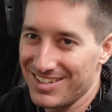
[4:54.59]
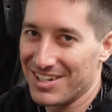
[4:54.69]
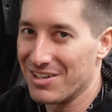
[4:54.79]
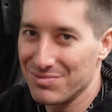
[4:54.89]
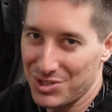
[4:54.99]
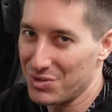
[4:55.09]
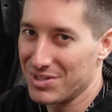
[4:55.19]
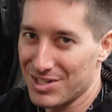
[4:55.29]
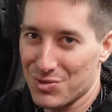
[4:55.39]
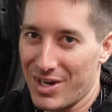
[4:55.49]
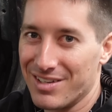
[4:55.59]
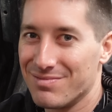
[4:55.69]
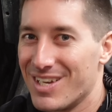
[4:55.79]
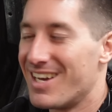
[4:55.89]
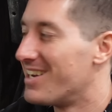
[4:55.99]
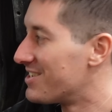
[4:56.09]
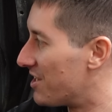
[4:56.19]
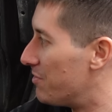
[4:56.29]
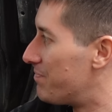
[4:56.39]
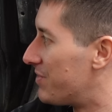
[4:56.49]
you know, do it this way.
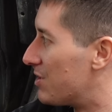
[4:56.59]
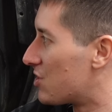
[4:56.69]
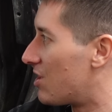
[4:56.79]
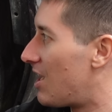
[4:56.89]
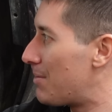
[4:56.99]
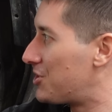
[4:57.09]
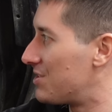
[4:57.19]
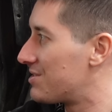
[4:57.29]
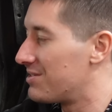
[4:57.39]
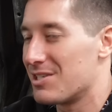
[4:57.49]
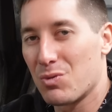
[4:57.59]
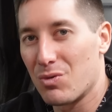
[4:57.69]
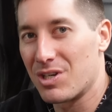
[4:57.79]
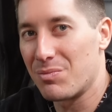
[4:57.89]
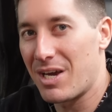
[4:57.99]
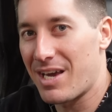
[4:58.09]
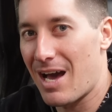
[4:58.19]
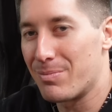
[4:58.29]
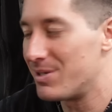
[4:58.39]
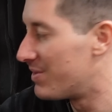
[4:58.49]
So those are our options. That's what we're gonna make
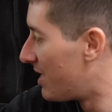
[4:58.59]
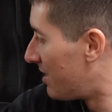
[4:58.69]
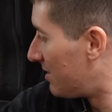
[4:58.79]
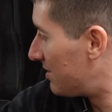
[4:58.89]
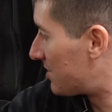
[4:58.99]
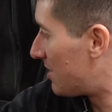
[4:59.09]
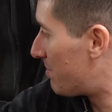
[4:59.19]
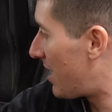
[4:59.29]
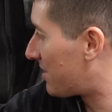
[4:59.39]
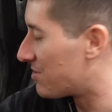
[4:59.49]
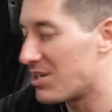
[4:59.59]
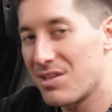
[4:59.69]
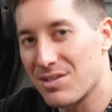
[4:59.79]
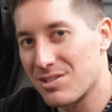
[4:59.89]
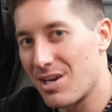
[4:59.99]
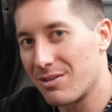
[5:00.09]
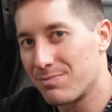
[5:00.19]
happen let's get back underneath this thing.